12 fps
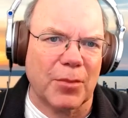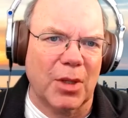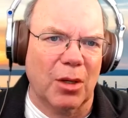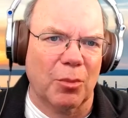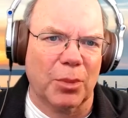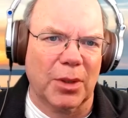
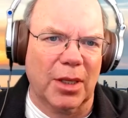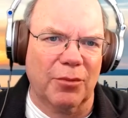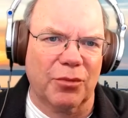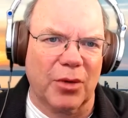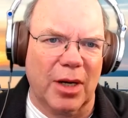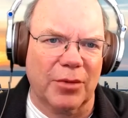
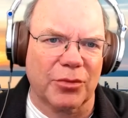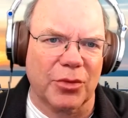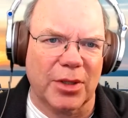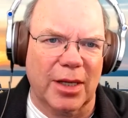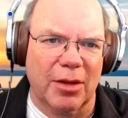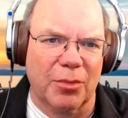plan for
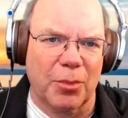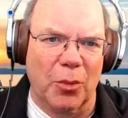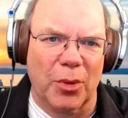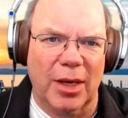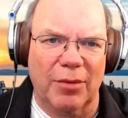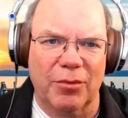after death,
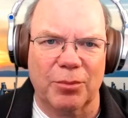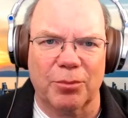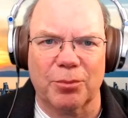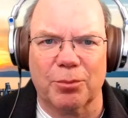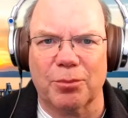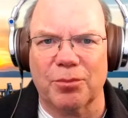but we haven't
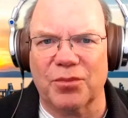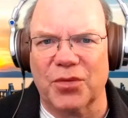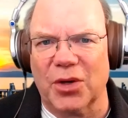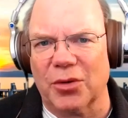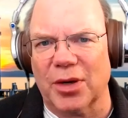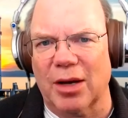
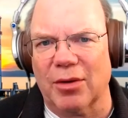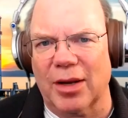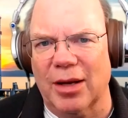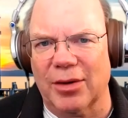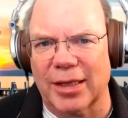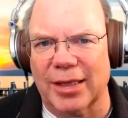figured
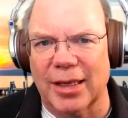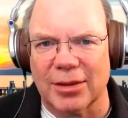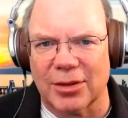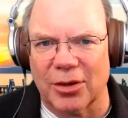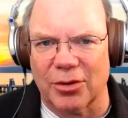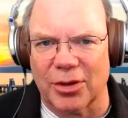out how to
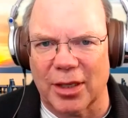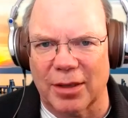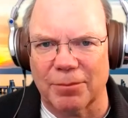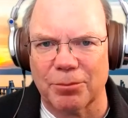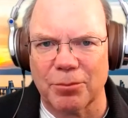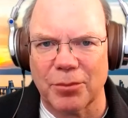get there
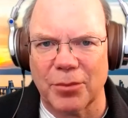yet.